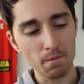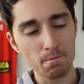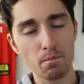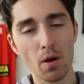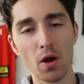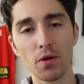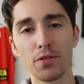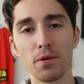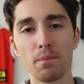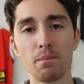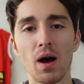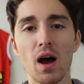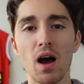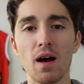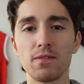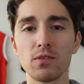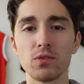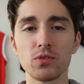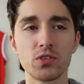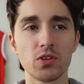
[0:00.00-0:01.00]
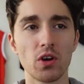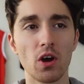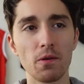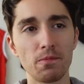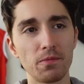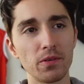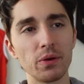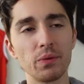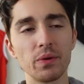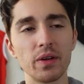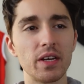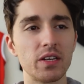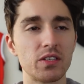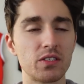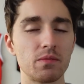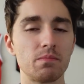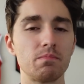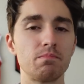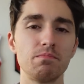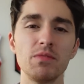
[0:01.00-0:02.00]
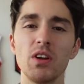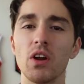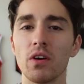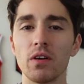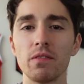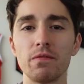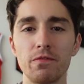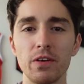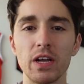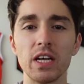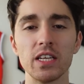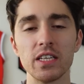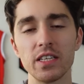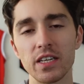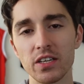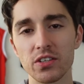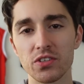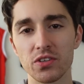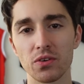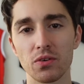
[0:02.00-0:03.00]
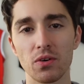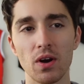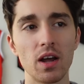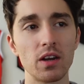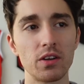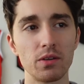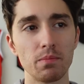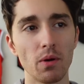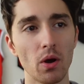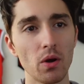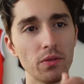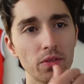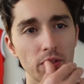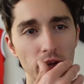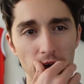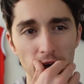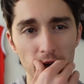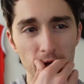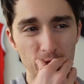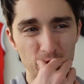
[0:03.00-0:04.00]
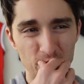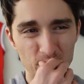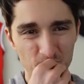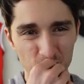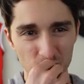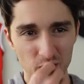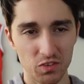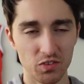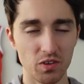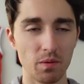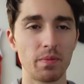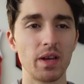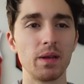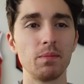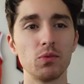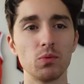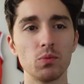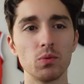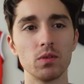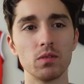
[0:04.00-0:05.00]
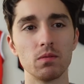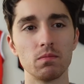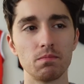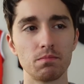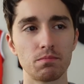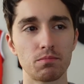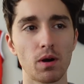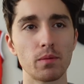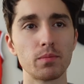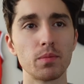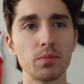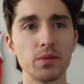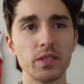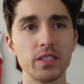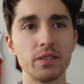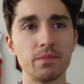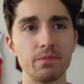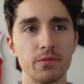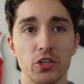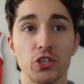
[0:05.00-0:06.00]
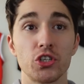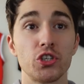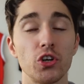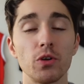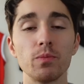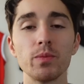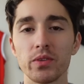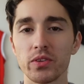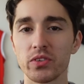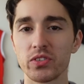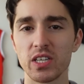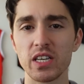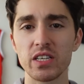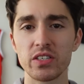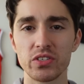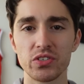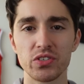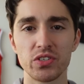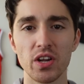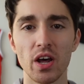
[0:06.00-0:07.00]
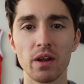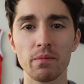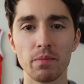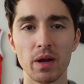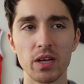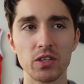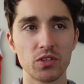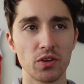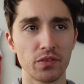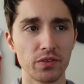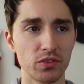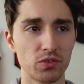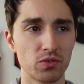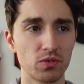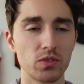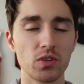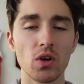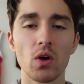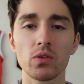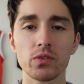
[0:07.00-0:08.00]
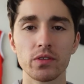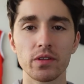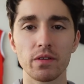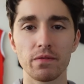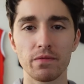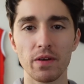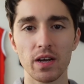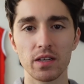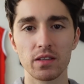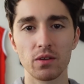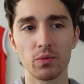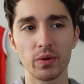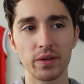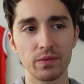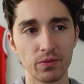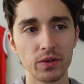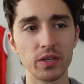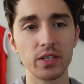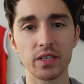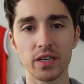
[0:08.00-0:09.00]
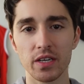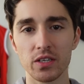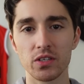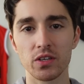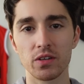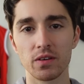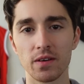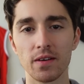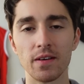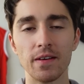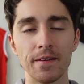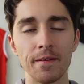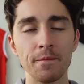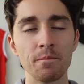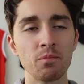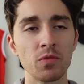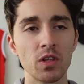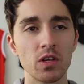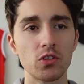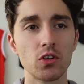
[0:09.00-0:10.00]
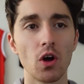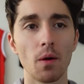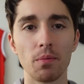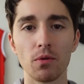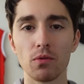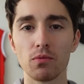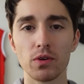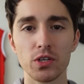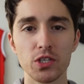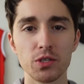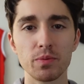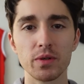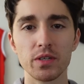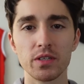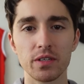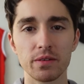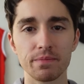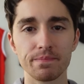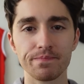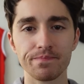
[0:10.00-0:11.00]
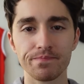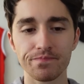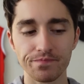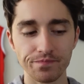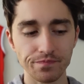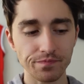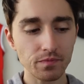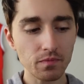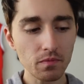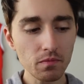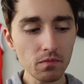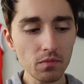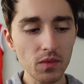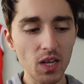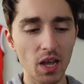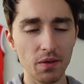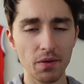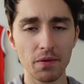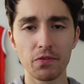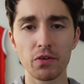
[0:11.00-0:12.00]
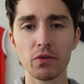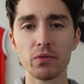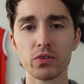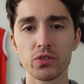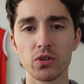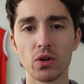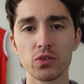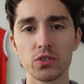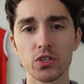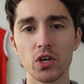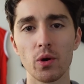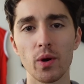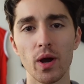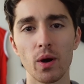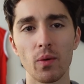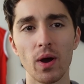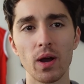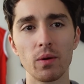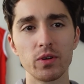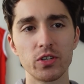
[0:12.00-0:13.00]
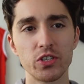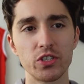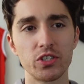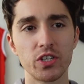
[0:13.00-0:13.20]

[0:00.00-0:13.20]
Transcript: Both at Marvel, so hopefully we can get some, fairly decent crowd to both. I know some people will probably assume that the season's done based on this result and the fact that we really need to topple Richmond and have a few results go our way, which